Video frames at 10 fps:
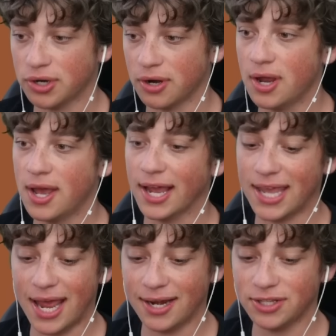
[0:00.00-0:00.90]
trigger.
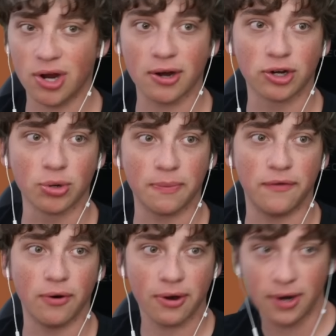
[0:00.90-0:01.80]
Again, target group
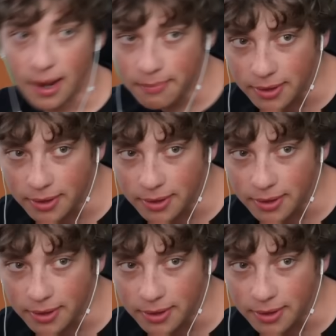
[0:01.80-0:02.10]
4. I'm